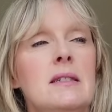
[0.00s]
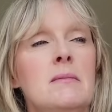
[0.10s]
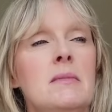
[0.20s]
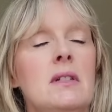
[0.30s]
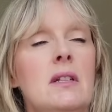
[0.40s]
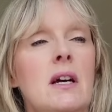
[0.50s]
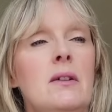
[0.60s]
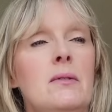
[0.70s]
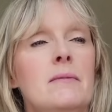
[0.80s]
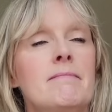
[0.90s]
But
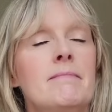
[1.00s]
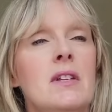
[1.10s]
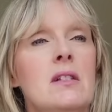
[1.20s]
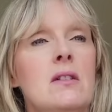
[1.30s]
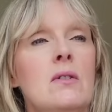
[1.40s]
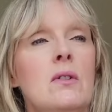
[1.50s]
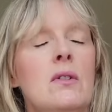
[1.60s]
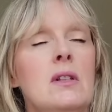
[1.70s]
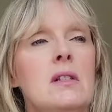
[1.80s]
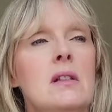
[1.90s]
no, it's not.
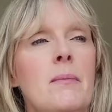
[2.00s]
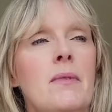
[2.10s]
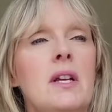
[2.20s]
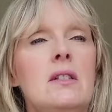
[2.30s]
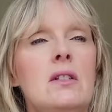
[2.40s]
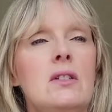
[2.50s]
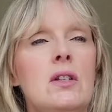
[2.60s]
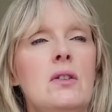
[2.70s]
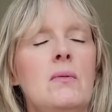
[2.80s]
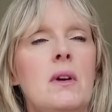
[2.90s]
It's something to
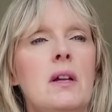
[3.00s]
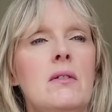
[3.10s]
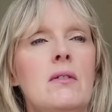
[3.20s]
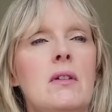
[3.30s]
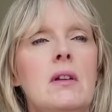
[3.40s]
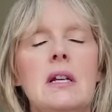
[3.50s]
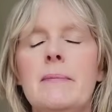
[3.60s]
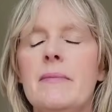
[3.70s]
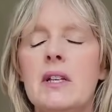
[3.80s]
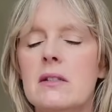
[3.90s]
do with
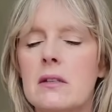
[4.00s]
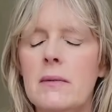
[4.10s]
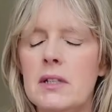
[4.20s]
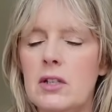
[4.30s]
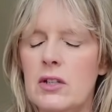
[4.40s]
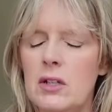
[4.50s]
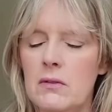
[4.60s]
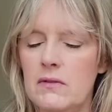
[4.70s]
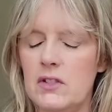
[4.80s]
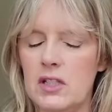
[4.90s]

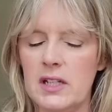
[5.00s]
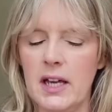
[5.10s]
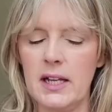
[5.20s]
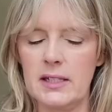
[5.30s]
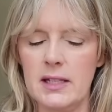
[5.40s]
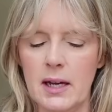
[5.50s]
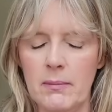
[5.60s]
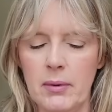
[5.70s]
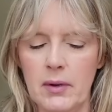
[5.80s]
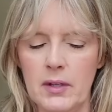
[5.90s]
just getting to that
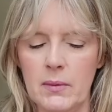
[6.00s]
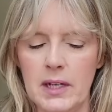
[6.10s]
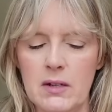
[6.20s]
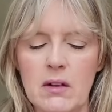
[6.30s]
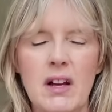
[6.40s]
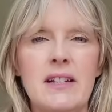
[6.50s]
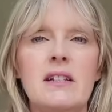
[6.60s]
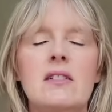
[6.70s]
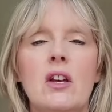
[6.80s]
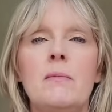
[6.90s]
point where you like it
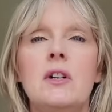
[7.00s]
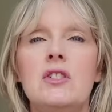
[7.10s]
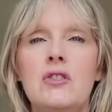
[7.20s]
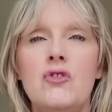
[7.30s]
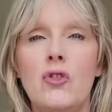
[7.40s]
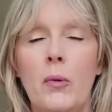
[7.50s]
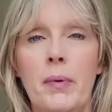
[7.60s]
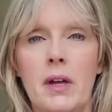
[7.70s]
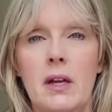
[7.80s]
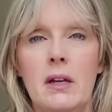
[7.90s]
so much you drop
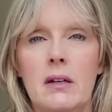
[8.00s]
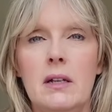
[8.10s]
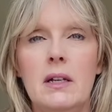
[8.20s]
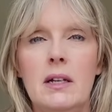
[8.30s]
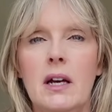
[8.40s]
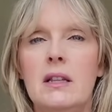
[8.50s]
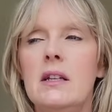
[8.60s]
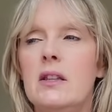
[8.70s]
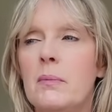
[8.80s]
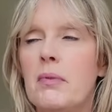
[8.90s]
it, and
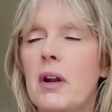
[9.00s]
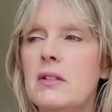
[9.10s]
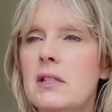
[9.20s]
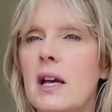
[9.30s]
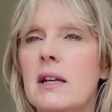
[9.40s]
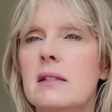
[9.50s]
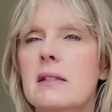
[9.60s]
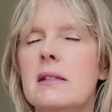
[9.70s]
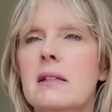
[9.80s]
that the process